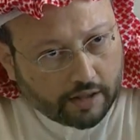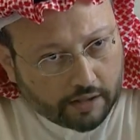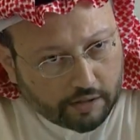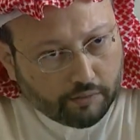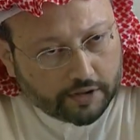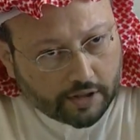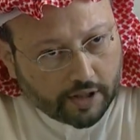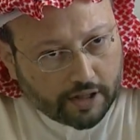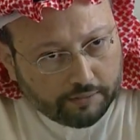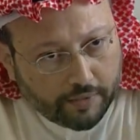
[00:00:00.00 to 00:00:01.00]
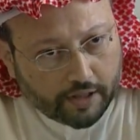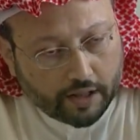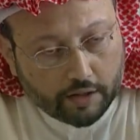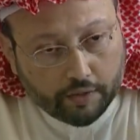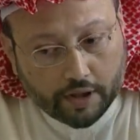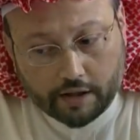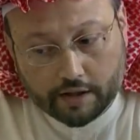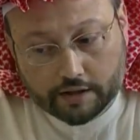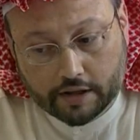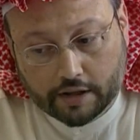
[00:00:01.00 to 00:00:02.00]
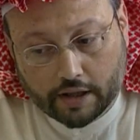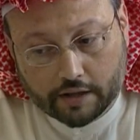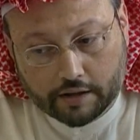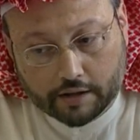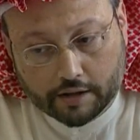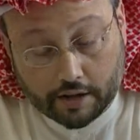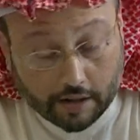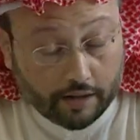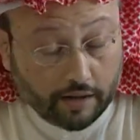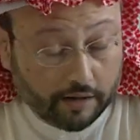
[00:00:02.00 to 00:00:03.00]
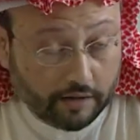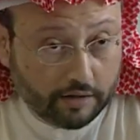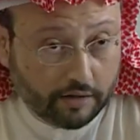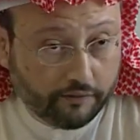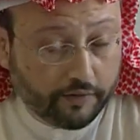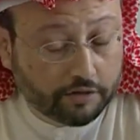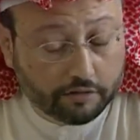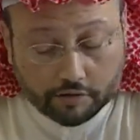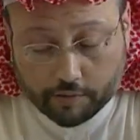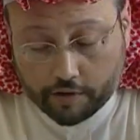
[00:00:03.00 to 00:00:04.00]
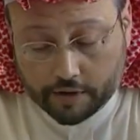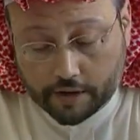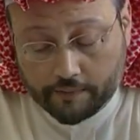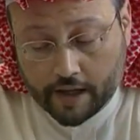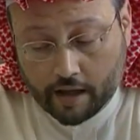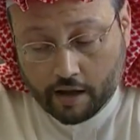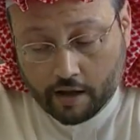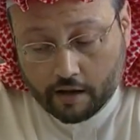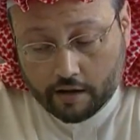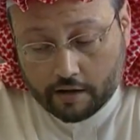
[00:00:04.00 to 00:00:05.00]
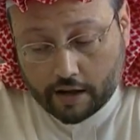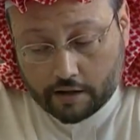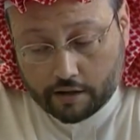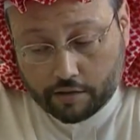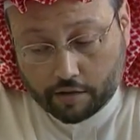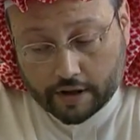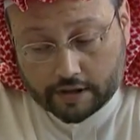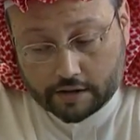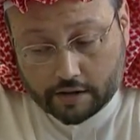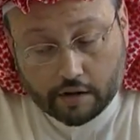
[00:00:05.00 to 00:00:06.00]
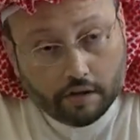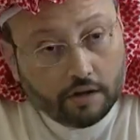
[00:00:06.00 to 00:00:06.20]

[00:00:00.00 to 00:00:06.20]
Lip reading: and it was the Taliban. And he said that, and it's a very strong point, that it took us